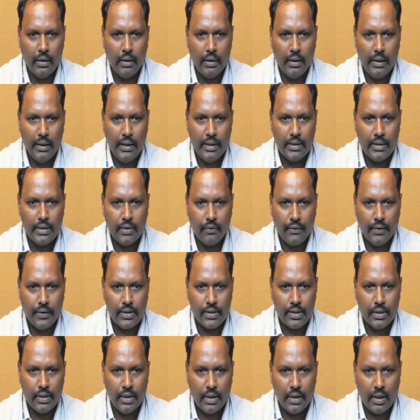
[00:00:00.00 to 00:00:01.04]
D is a
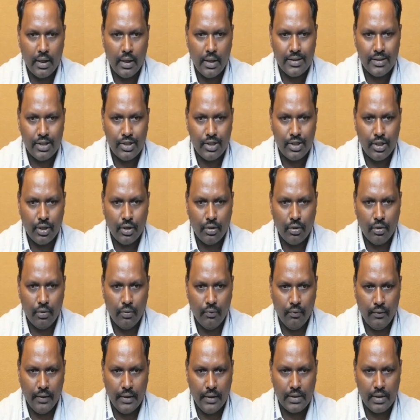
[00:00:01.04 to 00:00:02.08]
fresh data is a 0,
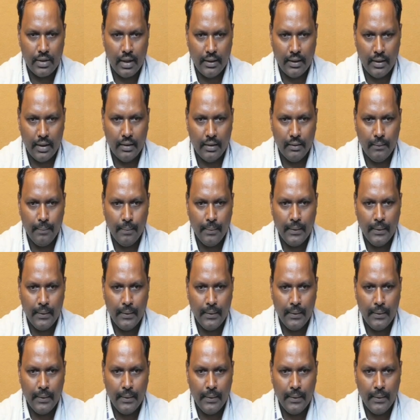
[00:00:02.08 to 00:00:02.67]
fresh letter.